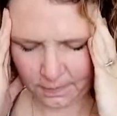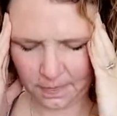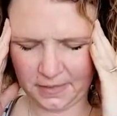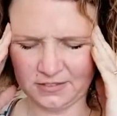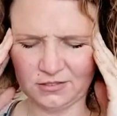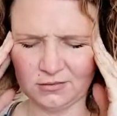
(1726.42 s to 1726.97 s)

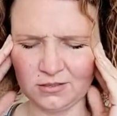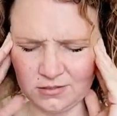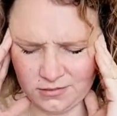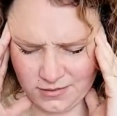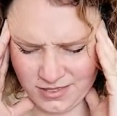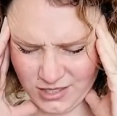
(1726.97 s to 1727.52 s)
it's
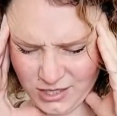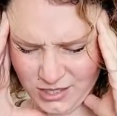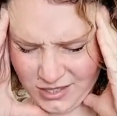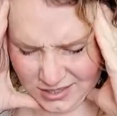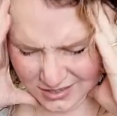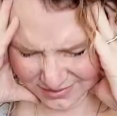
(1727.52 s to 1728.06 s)

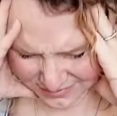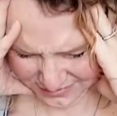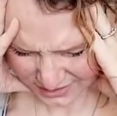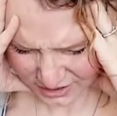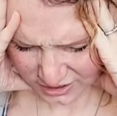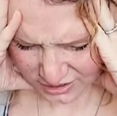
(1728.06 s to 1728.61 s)
just
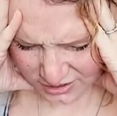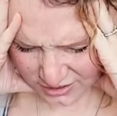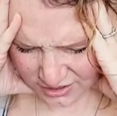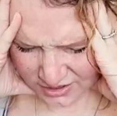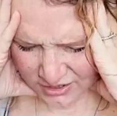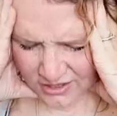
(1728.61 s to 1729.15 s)

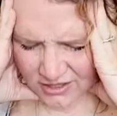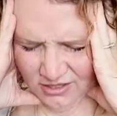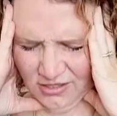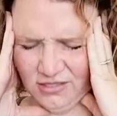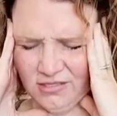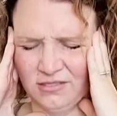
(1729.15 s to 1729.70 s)

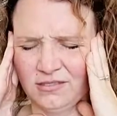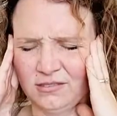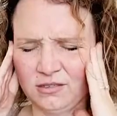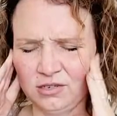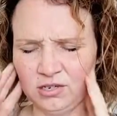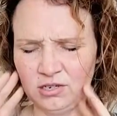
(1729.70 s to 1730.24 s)

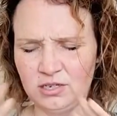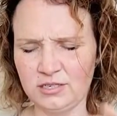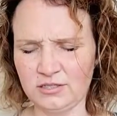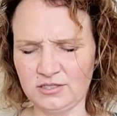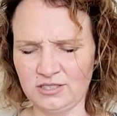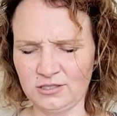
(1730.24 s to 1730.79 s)

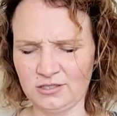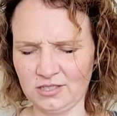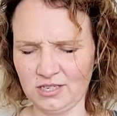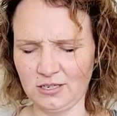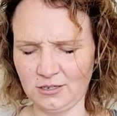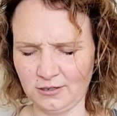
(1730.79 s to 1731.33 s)
it's just
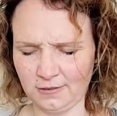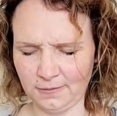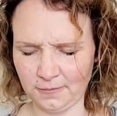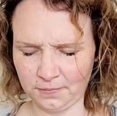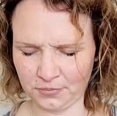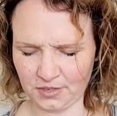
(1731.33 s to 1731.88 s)
like uh,
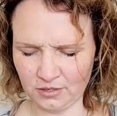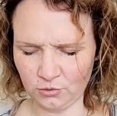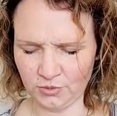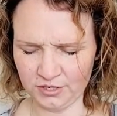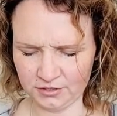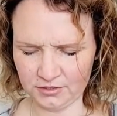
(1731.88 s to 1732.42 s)
an
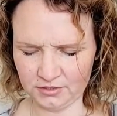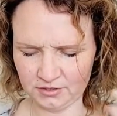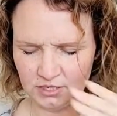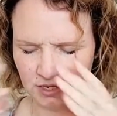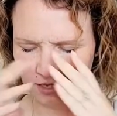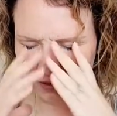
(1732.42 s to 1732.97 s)
awareness
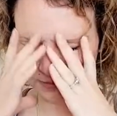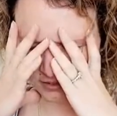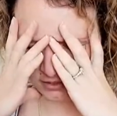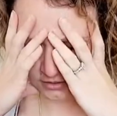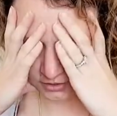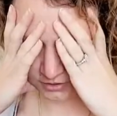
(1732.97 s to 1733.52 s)
thing
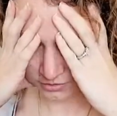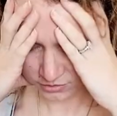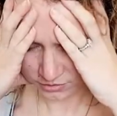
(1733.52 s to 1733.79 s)
happening here